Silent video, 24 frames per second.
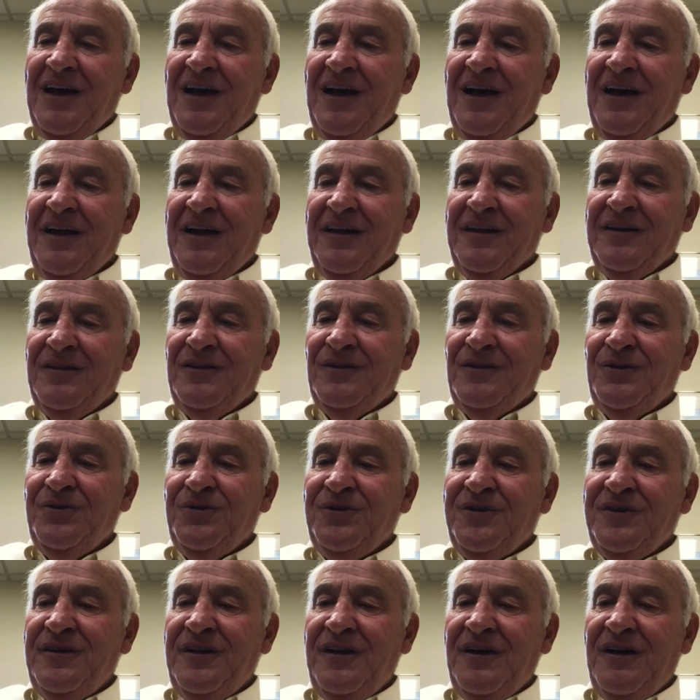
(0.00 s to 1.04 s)
It
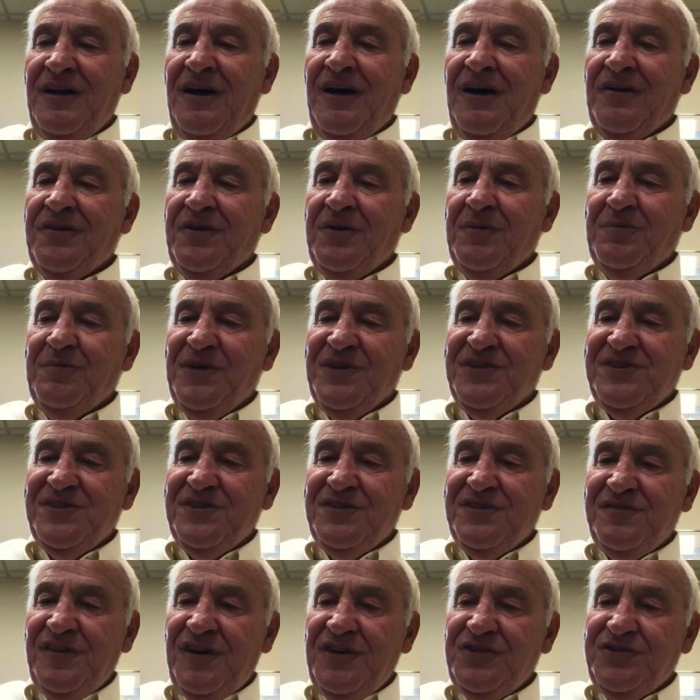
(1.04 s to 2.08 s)
included other
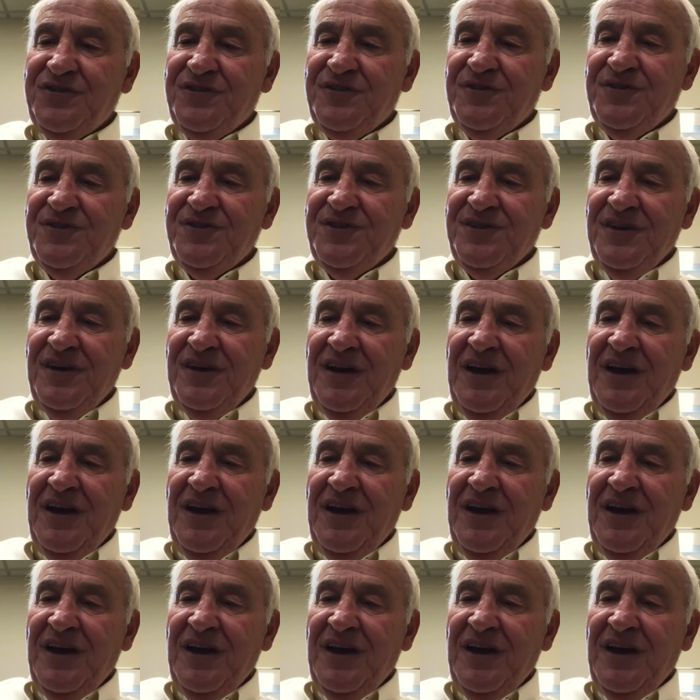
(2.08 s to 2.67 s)
business ventures.